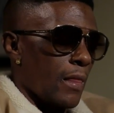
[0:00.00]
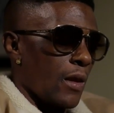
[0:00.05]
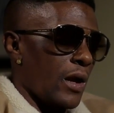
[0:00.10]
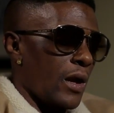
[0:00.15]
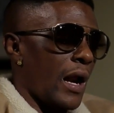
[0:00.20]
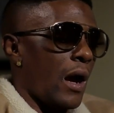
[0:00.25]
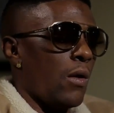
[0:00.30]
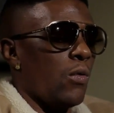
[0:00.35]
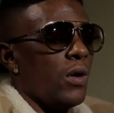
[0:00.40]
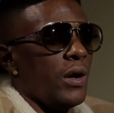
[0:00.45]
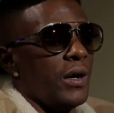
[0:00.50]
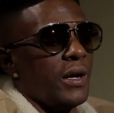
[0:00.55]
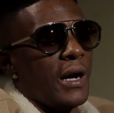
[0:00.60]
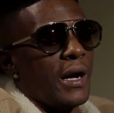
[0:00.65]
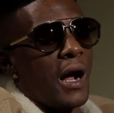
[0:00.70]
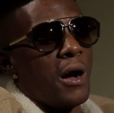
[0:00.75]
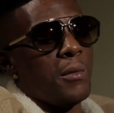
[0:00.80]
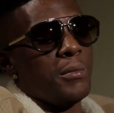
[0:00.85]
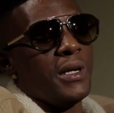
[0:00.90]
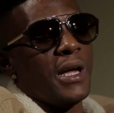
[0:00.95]
and I want it
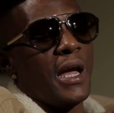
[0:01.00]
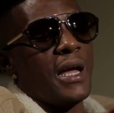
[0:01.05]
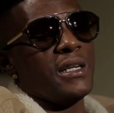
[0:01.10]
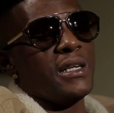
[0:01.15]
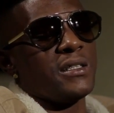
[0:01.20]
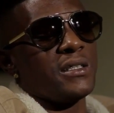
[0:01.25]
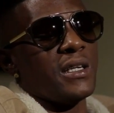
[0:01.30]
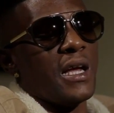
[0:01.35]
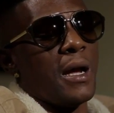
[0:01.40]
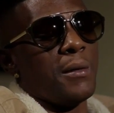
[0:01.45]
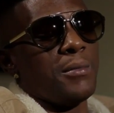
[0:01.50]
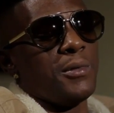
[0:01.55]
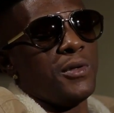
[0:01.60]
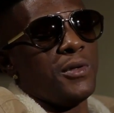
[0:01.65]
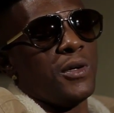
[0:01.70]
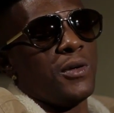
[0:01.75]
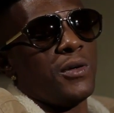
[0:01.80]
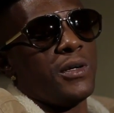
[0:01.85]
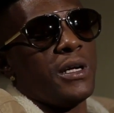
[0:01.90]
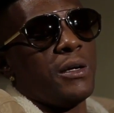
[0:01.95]
out of me ASAP, you
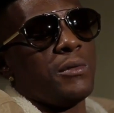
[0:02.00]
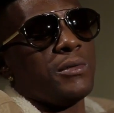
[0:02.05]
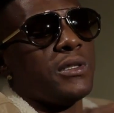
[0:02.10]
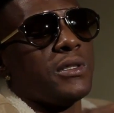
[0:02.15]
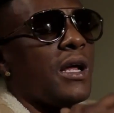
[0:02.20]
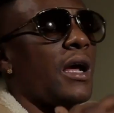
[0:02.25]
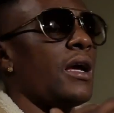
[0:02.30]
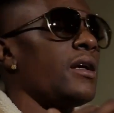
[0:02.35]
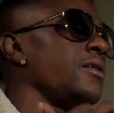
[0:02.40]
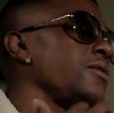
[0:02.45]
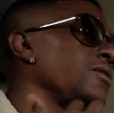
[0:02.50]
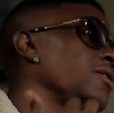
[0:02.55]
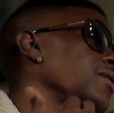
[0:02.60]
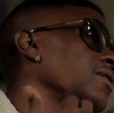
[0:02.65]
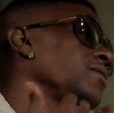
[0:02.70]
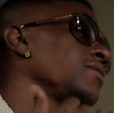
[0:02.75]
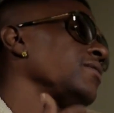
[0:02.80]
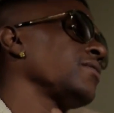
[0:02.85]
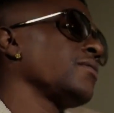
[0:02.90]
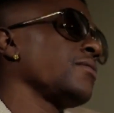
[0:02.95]
know. And they was like, you know,